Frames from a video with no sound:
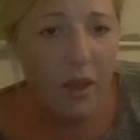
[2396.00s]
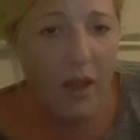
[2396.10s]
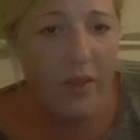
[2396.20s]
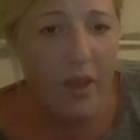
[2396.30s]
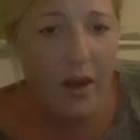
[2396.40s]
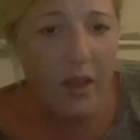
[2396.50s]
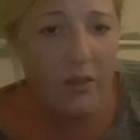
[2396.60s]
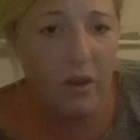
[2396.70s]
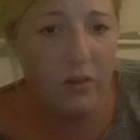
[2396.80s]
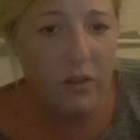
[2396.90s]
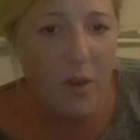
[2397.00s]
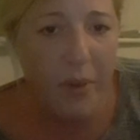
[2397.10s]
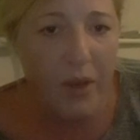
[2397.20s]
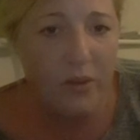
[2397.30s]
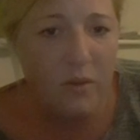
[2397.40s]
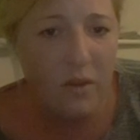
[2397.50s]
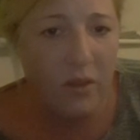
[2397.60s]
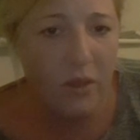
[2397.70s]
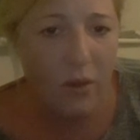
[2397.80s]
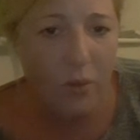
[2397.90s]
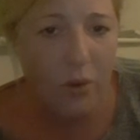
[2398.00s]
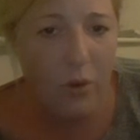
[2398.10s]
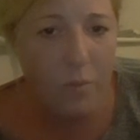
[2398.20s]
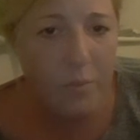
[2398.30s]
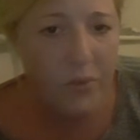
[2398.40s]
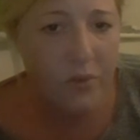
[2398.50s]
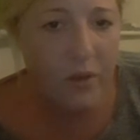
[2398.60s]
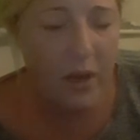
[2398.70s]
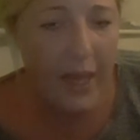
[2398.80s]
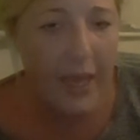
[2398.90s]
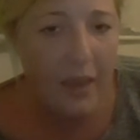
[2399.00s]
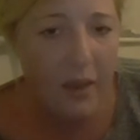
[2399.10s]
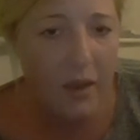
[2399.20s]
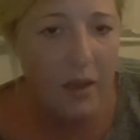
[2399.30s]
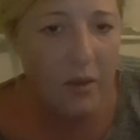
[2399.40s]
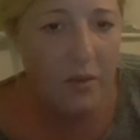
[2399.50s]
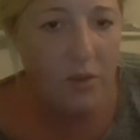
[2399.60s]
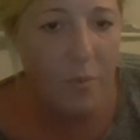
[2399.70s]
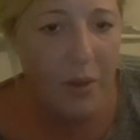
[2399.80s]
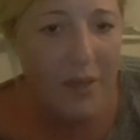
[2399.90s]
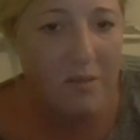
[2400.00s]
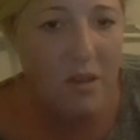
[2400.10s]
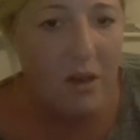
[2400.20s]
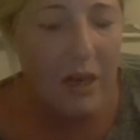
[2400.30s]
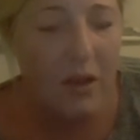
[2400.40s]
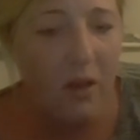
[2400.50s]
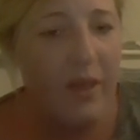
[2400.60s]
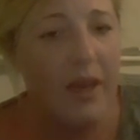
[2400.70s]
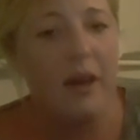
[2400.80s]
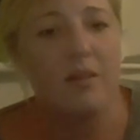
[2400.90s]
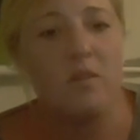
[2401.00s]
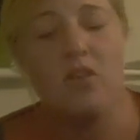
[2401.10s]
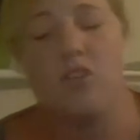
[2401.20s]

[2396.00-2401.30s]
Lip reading: And then he's also posted the group's link, so please do click on that and ask to